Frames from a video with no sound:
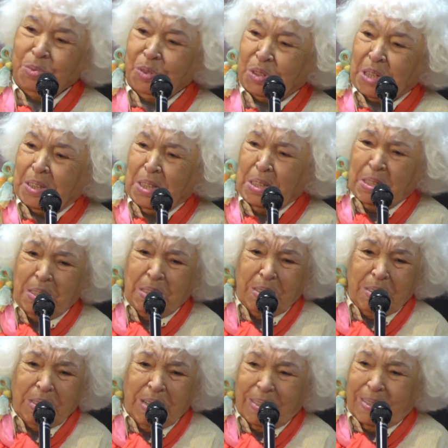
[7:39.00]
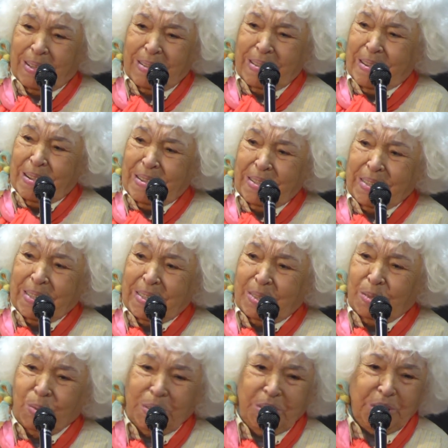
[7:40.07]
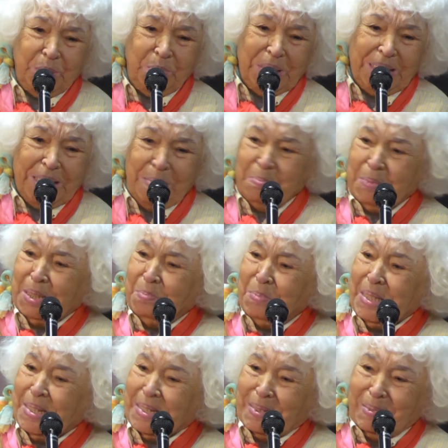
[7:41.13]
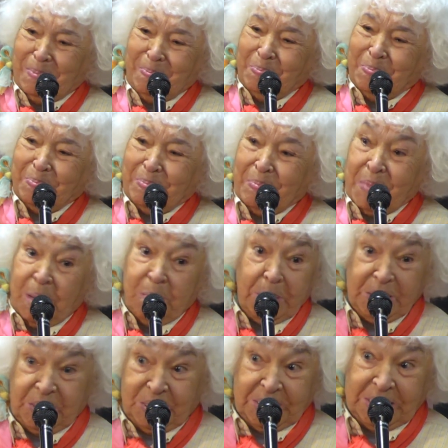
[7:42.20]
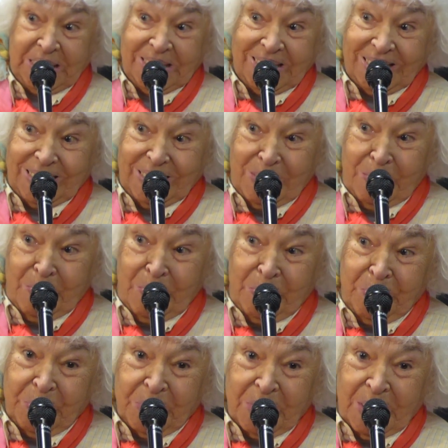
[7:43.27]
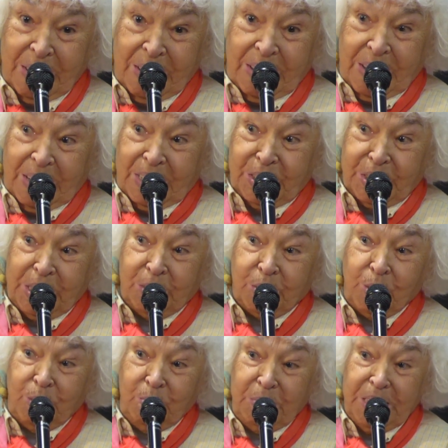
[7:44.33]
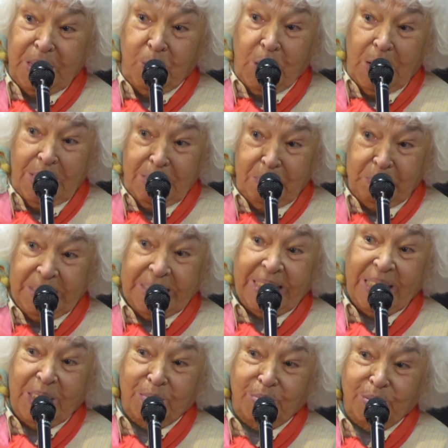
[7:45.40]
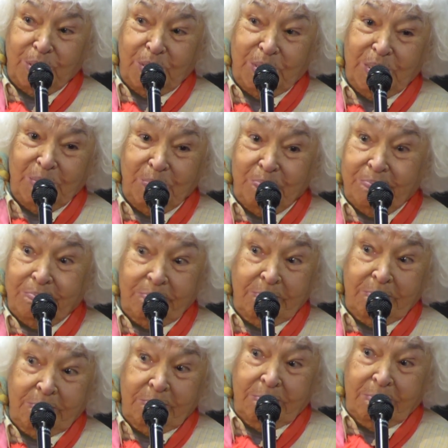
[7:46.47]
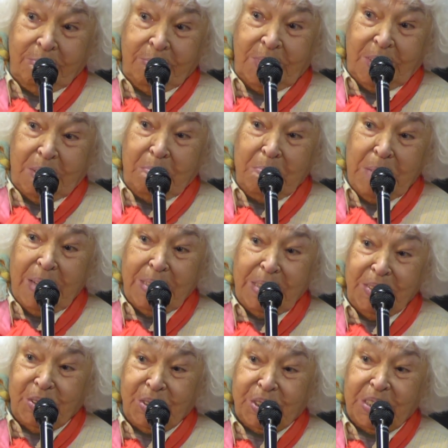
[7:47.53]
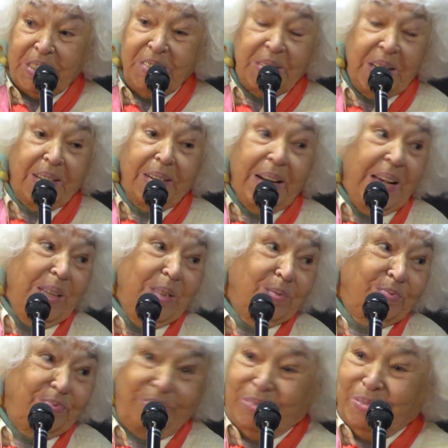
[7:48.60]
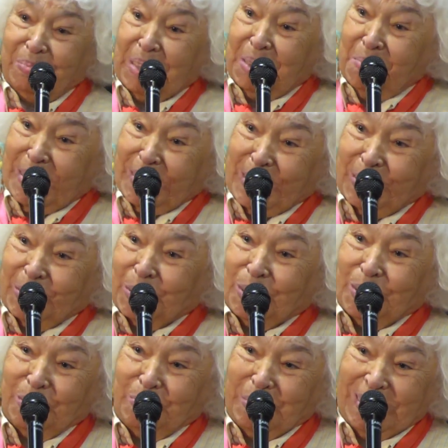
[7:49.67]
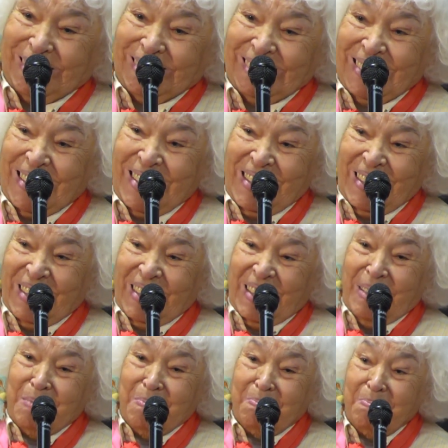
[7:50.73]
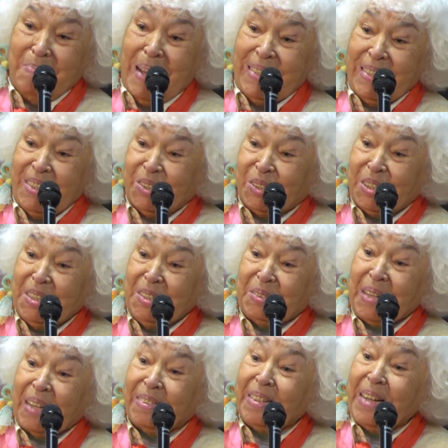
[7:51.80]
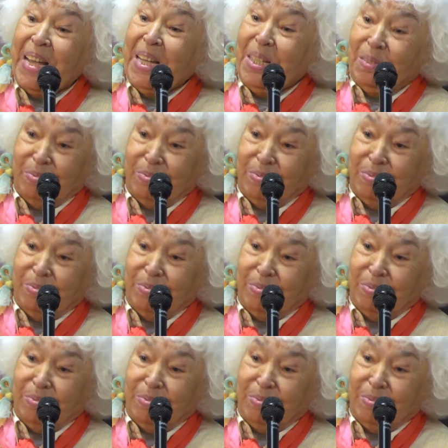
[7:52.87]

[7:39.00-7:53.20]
a girl, a young girl, when she became my mother. But still, she told me, Nawal, be careful. Marriage is a grave. My mother told me. Marriage is a grave.